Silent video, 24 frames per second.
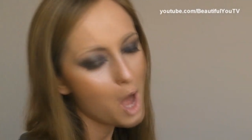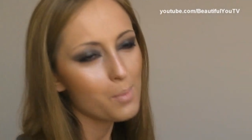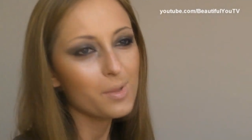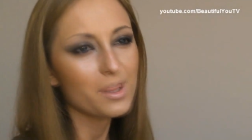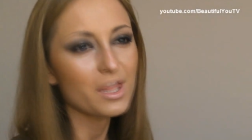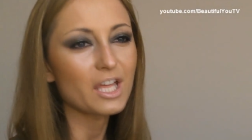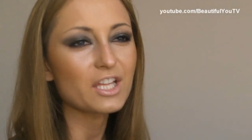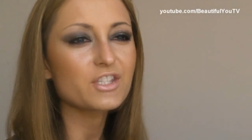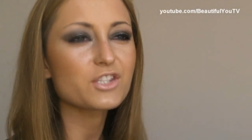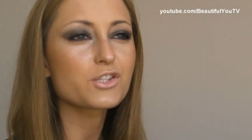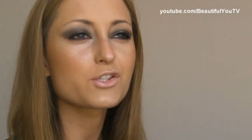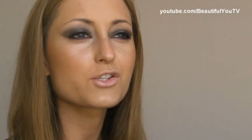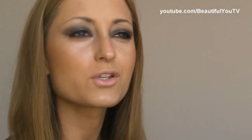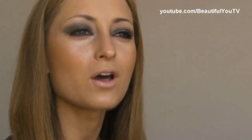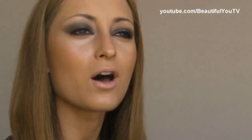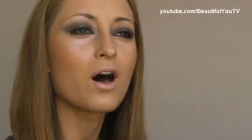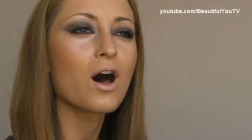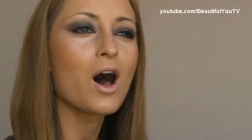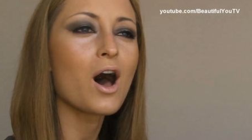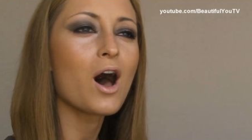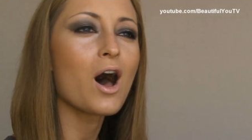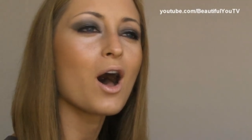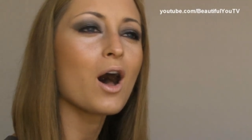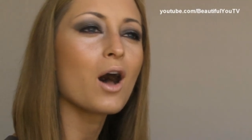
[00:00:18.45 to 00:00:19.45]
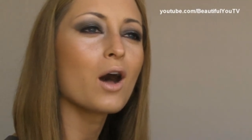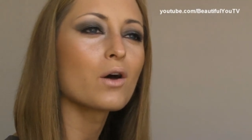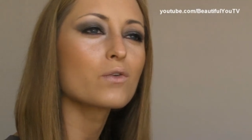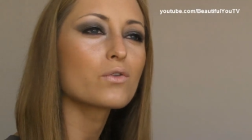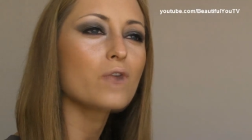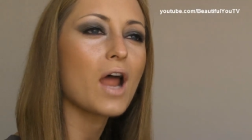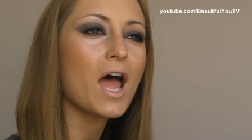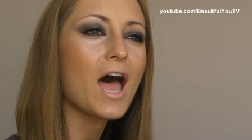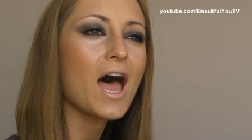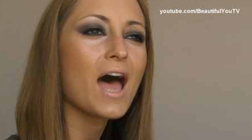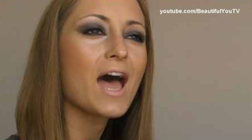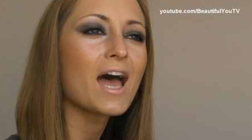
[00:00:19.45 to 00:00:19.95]
But that's
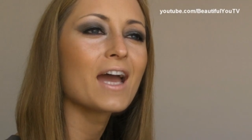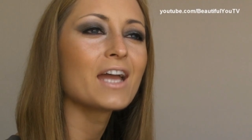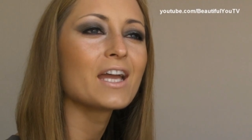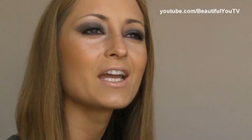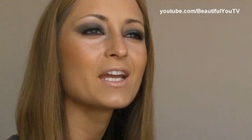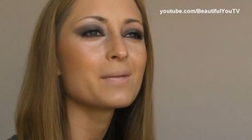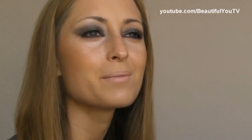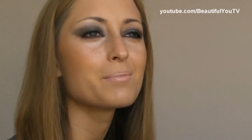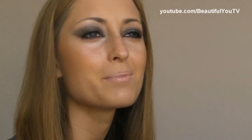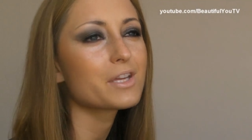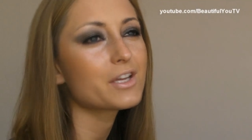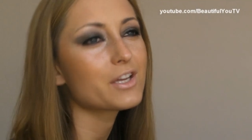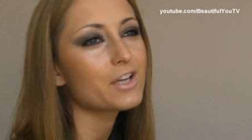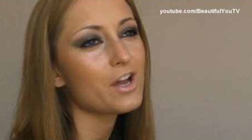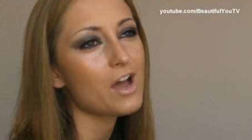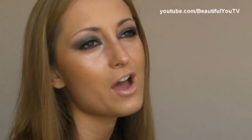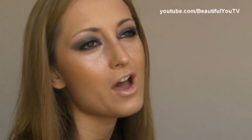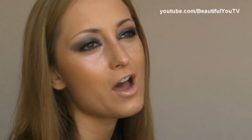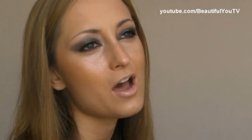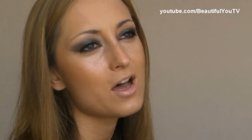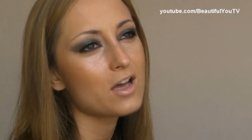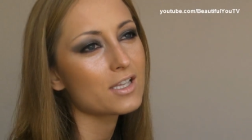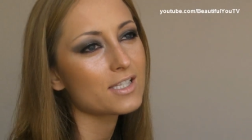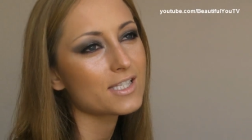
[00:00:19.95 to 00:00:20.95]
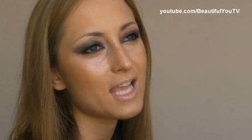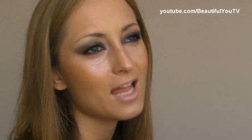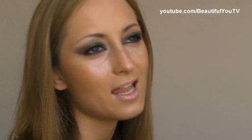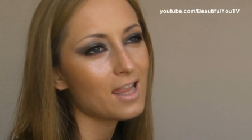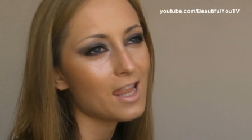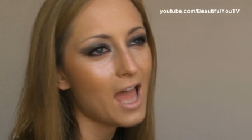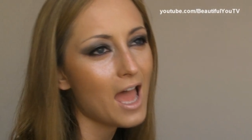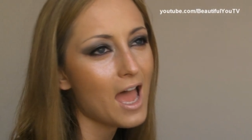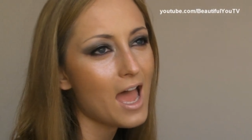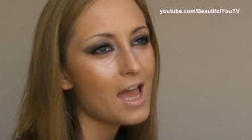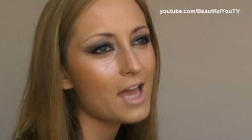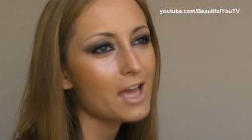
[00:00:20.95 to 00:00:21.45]
alright because
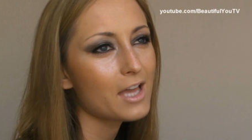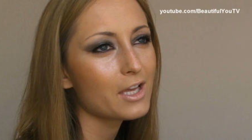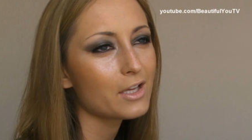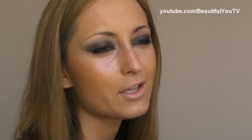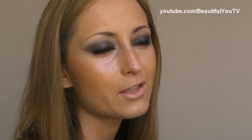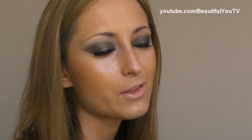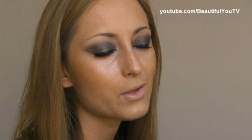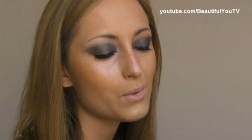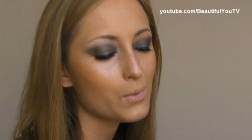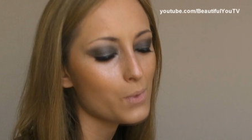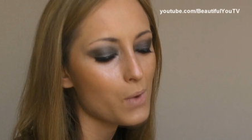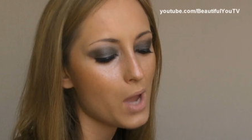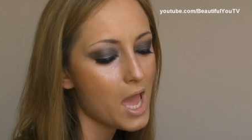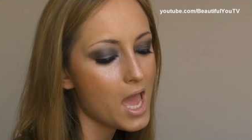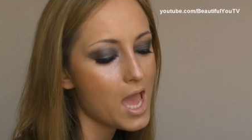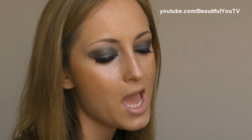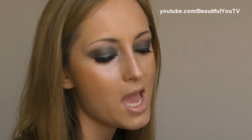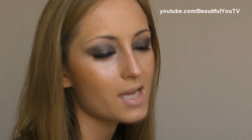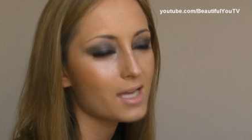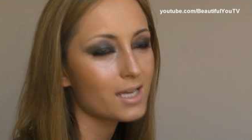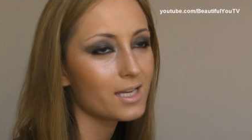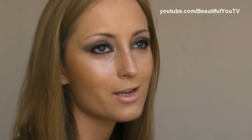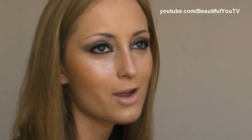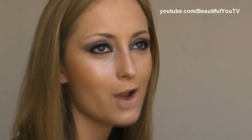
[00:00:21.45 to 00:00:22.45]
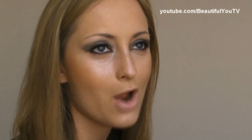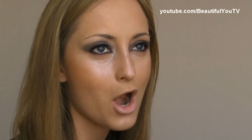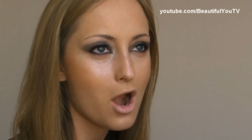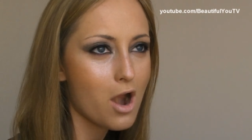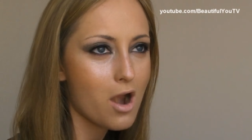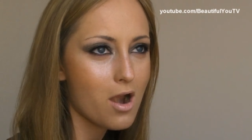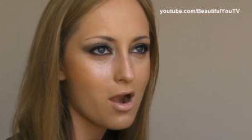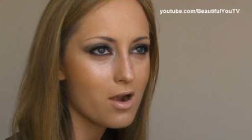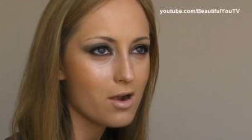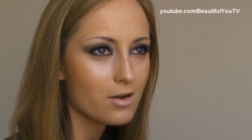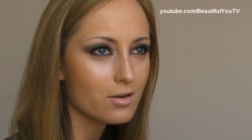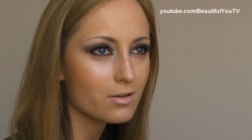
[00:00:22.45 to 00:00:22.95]
I like the way it
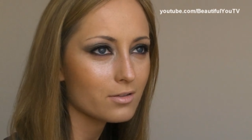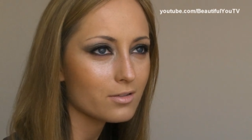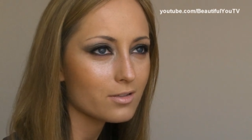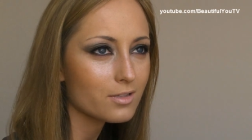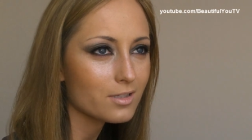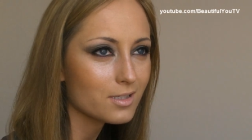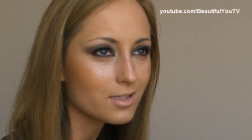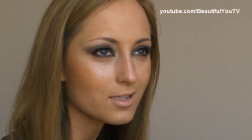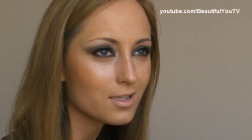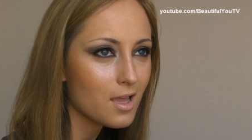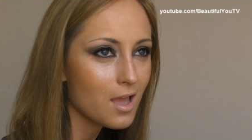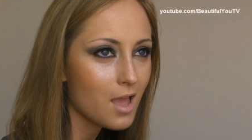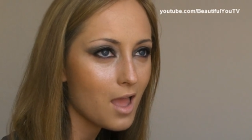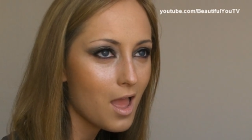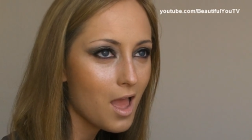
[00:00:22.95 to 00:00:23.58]
hurts